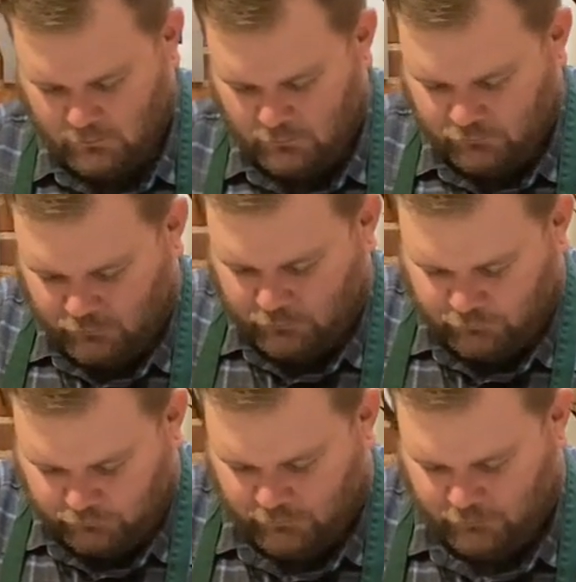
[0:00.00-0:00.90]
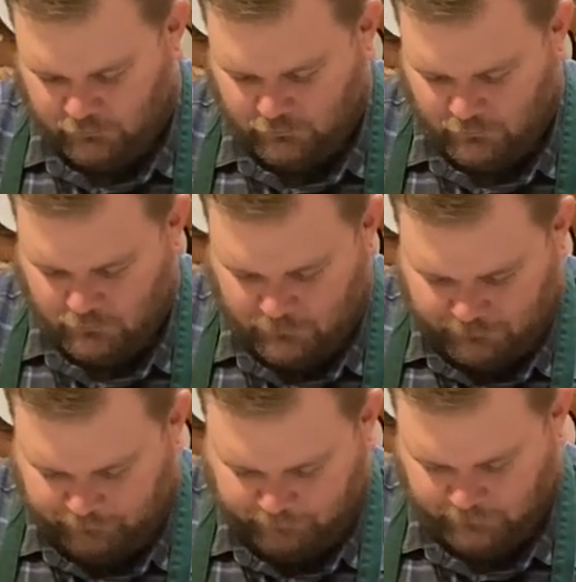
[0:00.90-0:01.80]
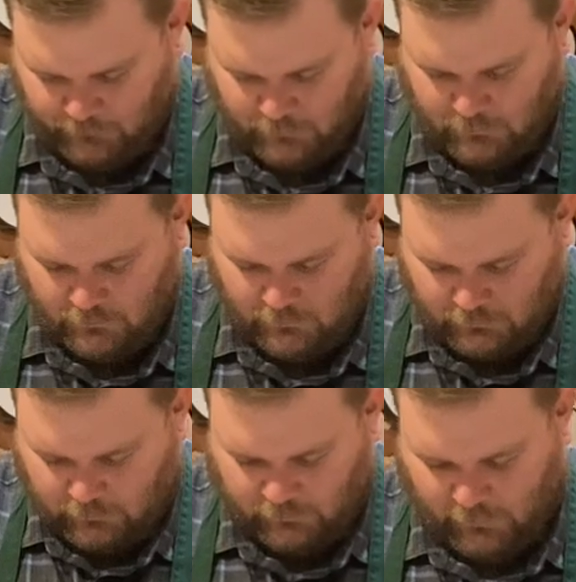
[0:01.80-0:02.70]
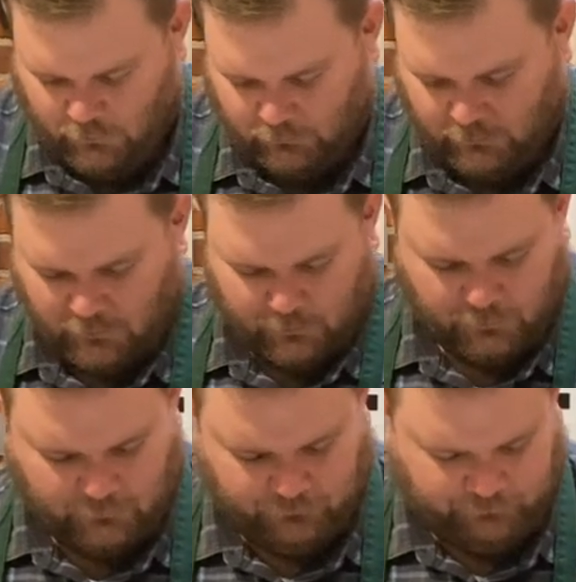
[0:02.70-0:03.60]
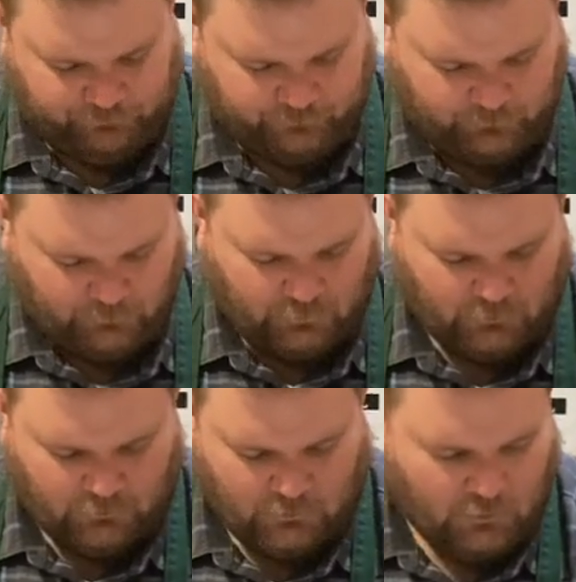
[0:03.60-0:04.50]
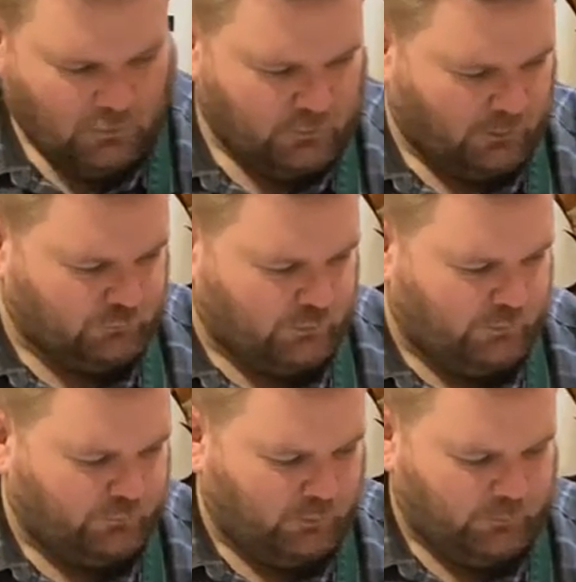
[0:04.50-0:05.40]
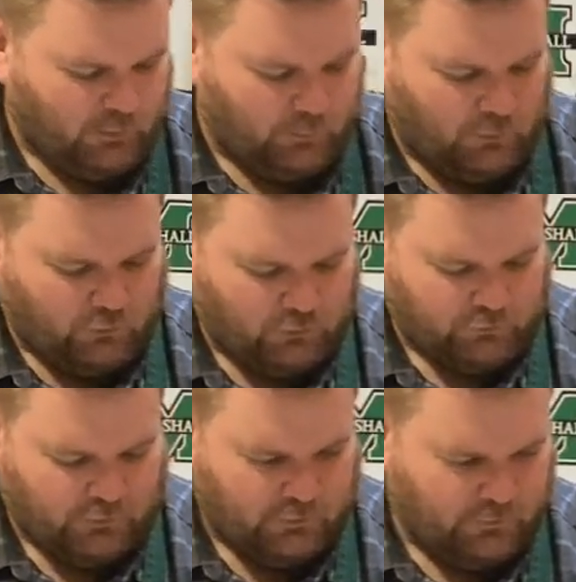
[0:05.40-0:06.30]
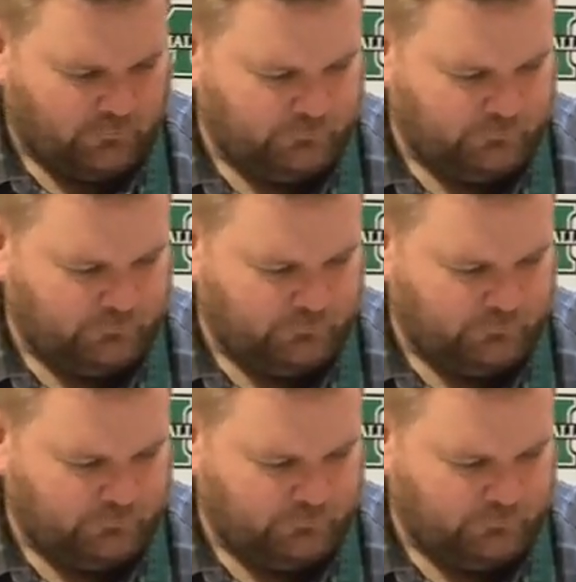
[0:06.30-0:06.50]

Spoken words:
So we'll just finish cutting that one up. I'm just going to throw them in a bowl over here.